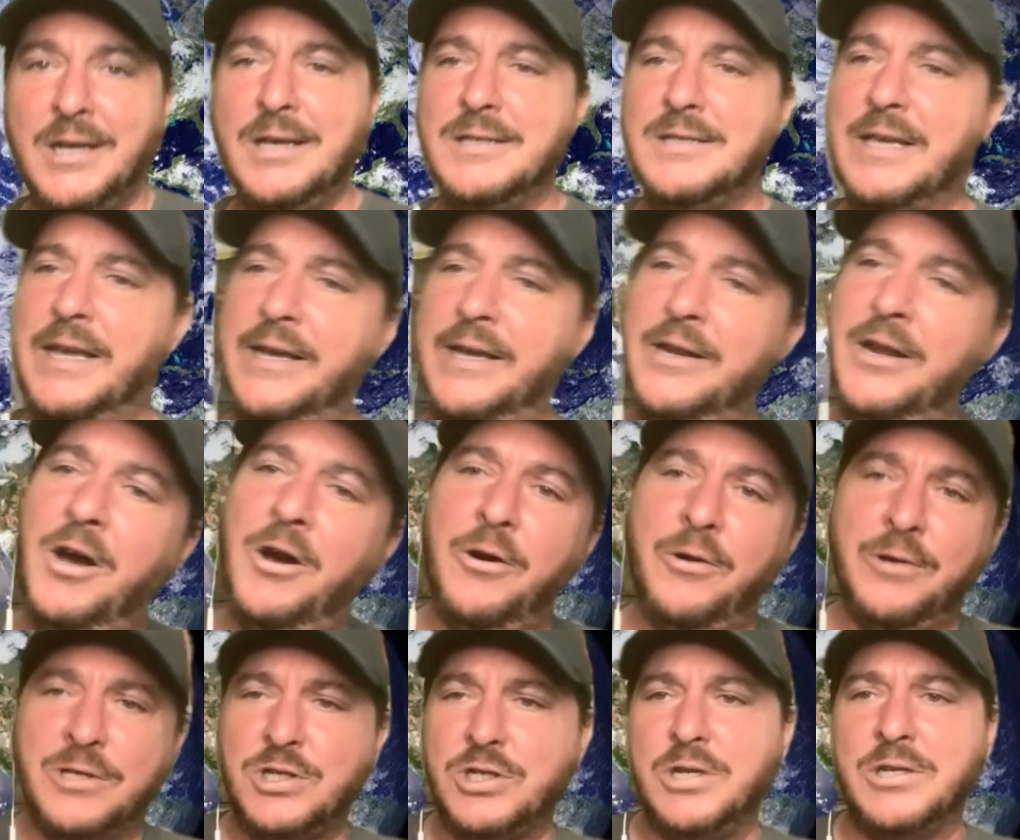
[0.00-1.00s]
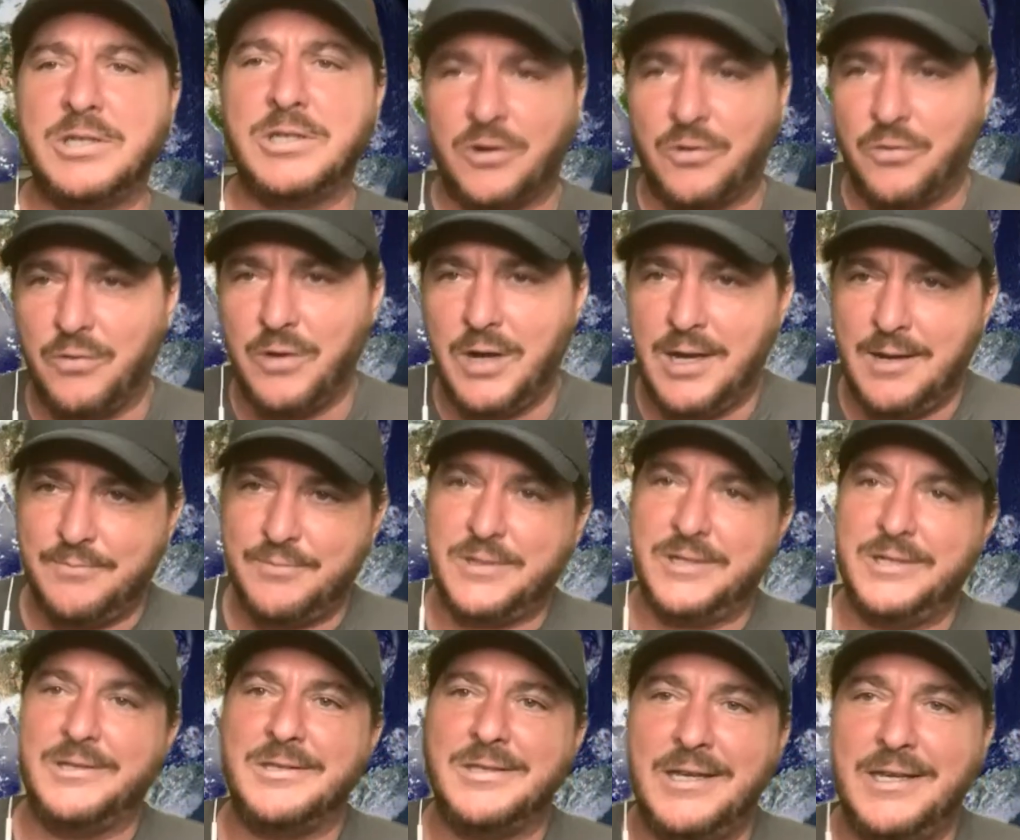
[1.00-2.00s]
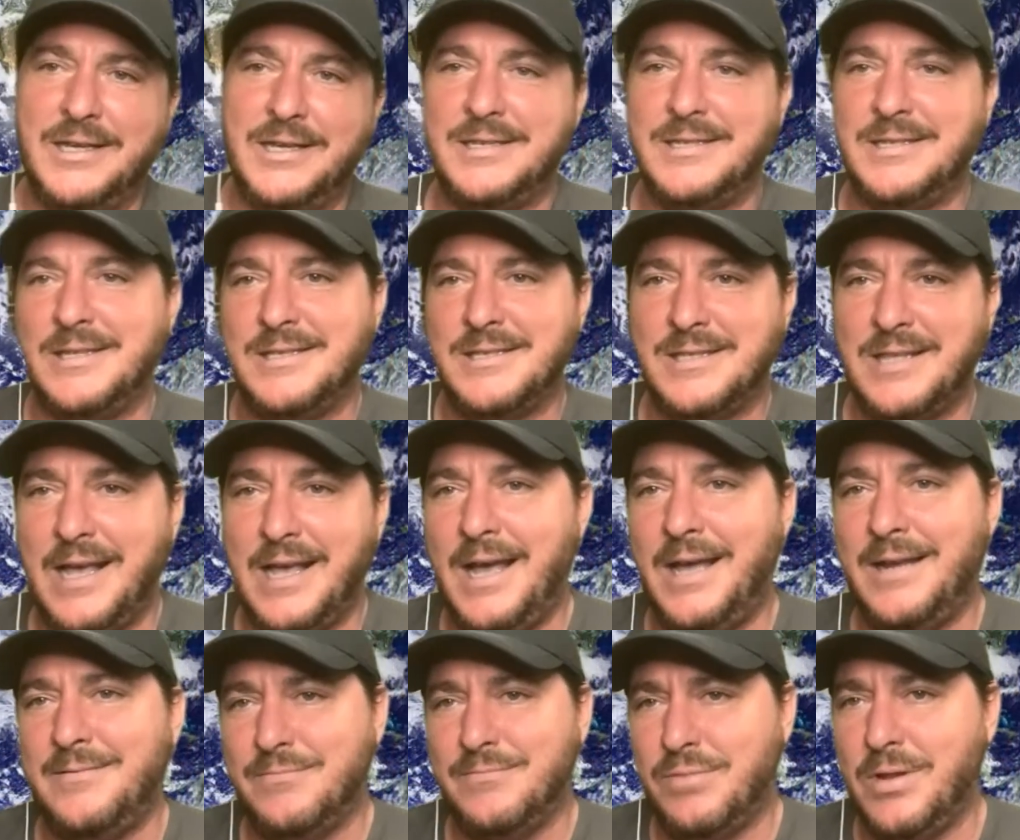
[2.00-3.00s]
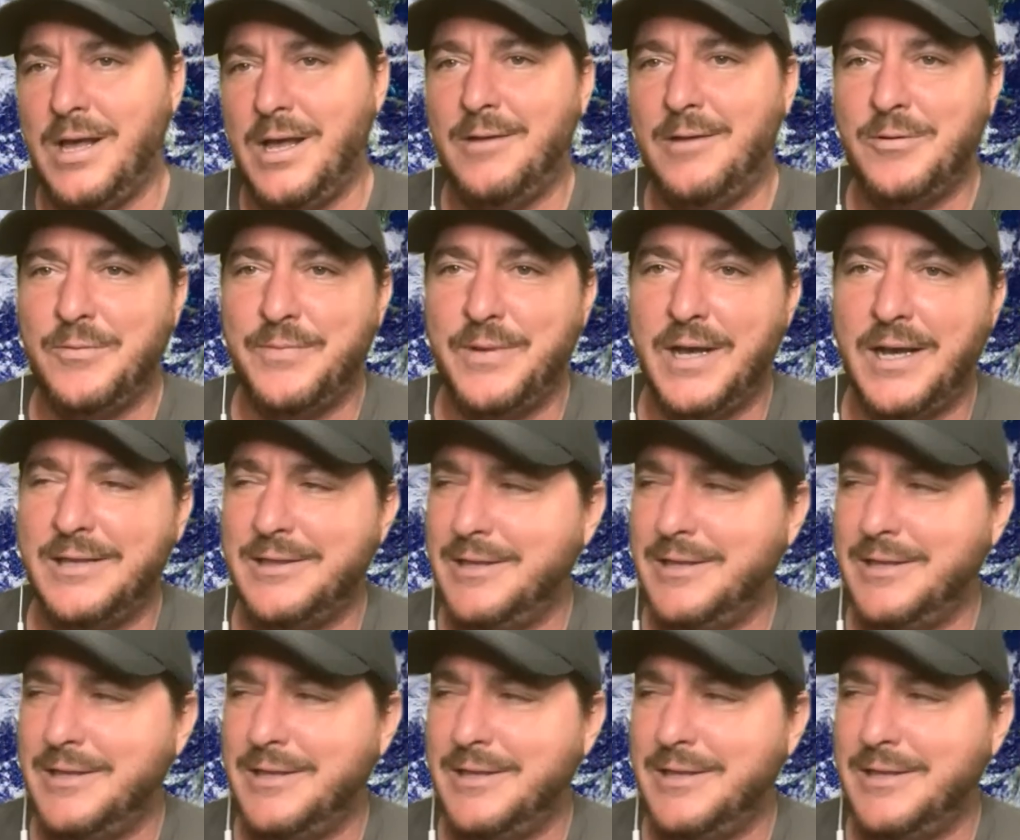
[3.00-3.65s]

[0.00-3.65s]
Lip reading: saying, oh, it's just corrupt, it's this, it's that, and blah, blah, blah.